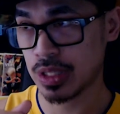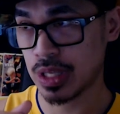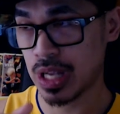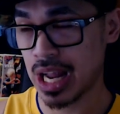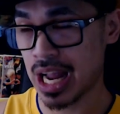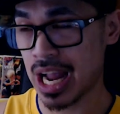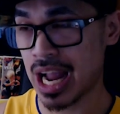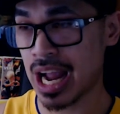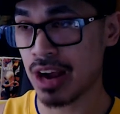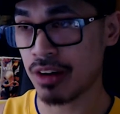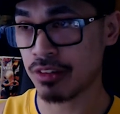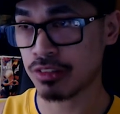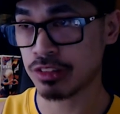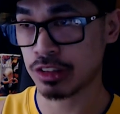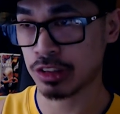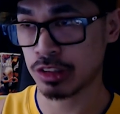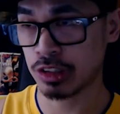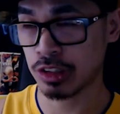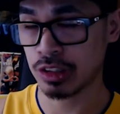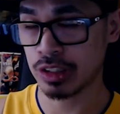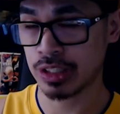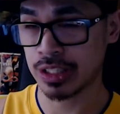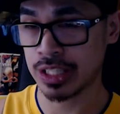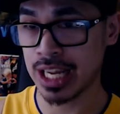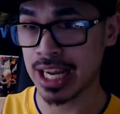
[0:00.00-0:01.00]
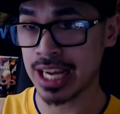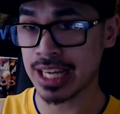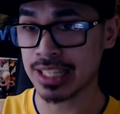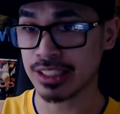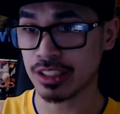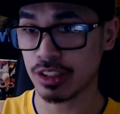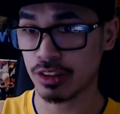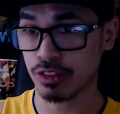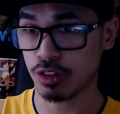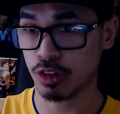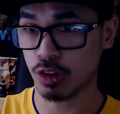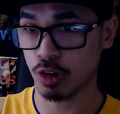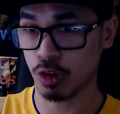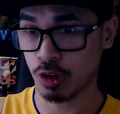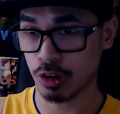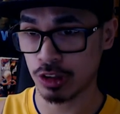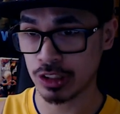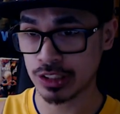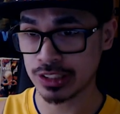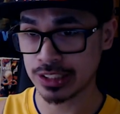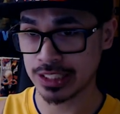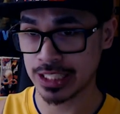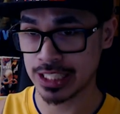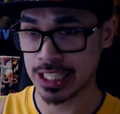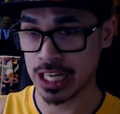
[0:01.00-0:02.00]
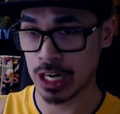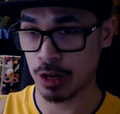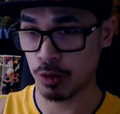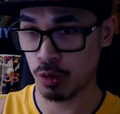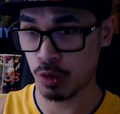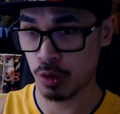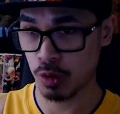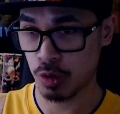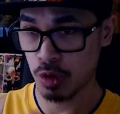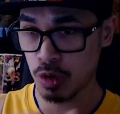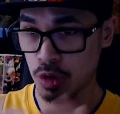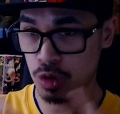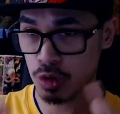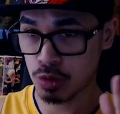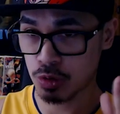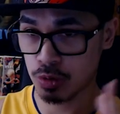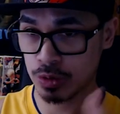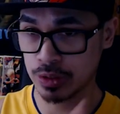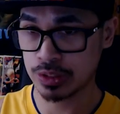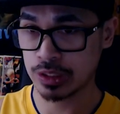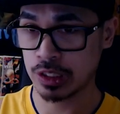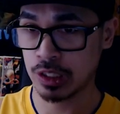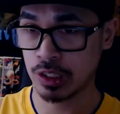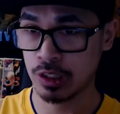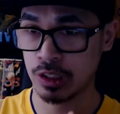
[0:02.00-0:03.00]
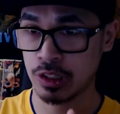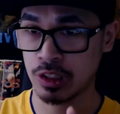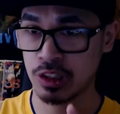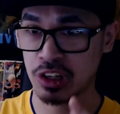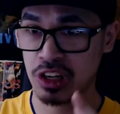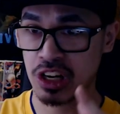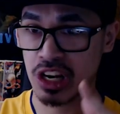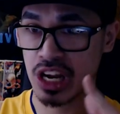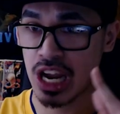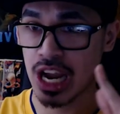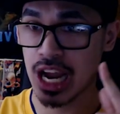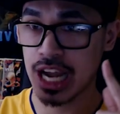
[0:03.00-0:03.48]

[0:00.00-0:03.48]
after that, of course, and I will return.